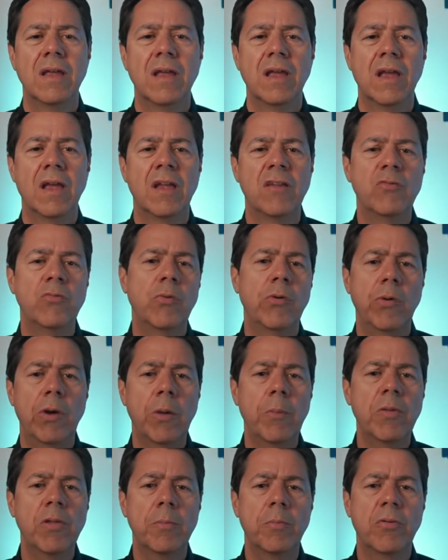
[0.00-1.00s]
As we
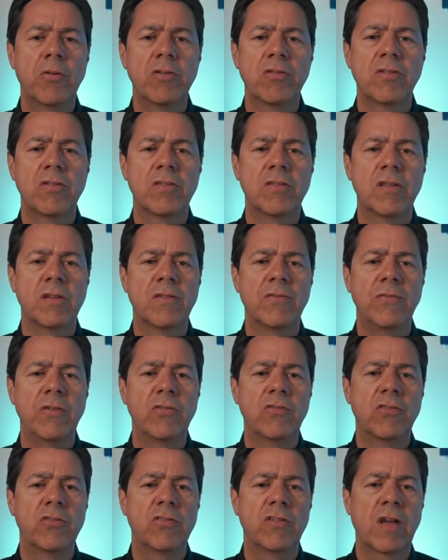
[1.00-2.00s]
were able to purchase this
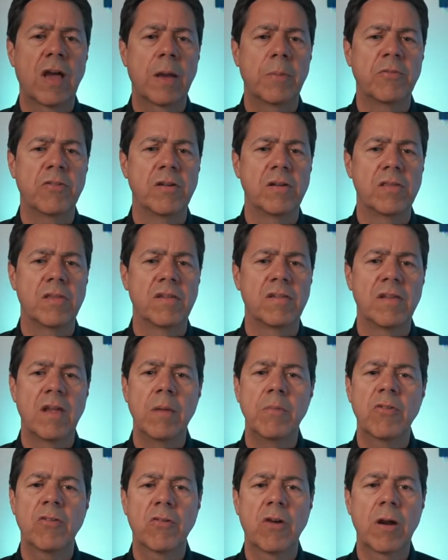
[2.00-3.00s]
futures option at the
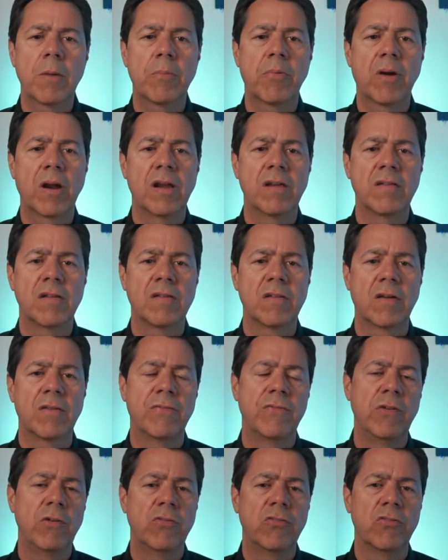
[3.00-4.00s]
same strike price as
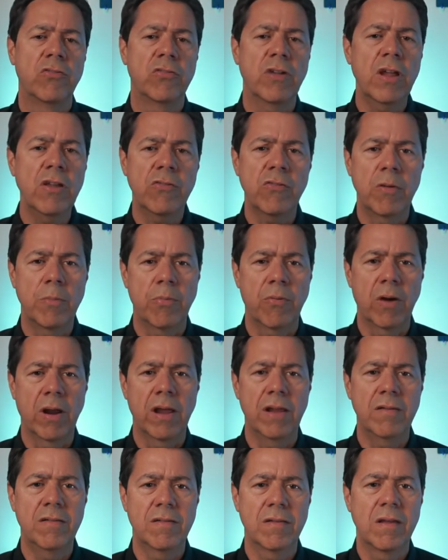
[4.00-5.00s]
our futures entry
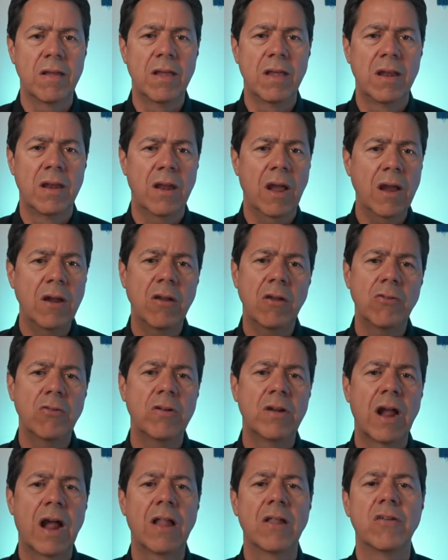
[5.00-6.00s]
price,
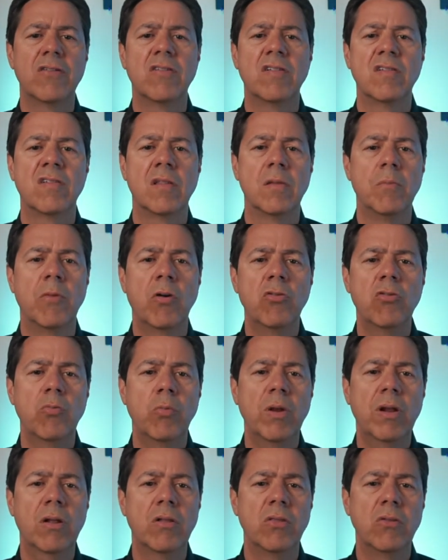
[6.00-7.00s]
$900 is the most
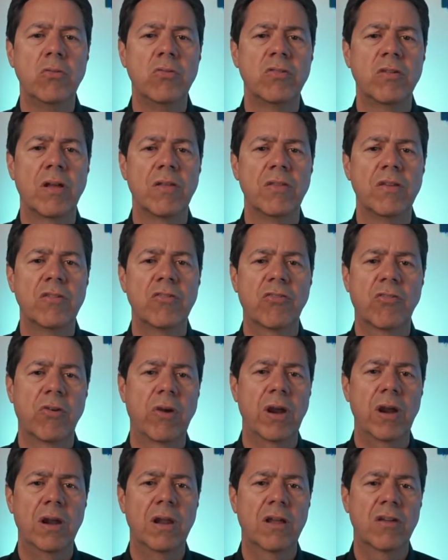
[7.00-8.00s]
we could lose on this
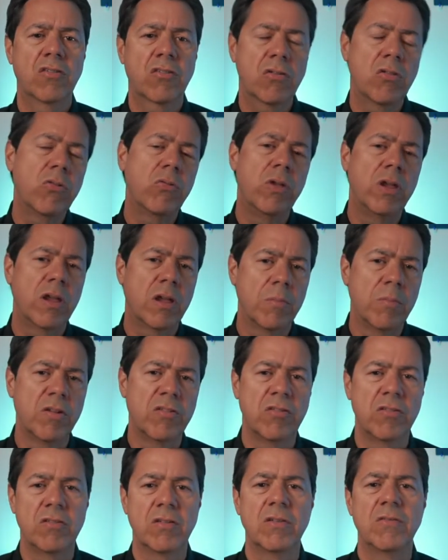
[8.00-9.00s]
trade, excluding
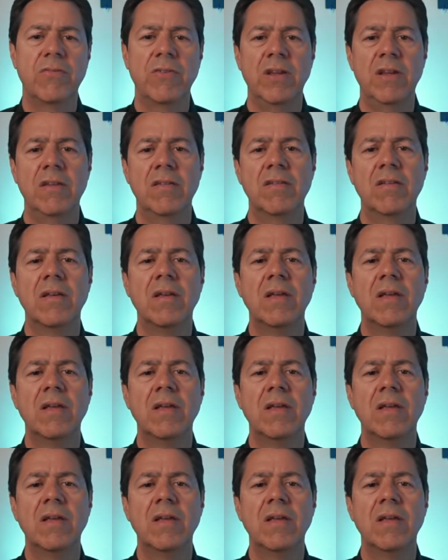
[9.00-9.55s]
commissions and fees.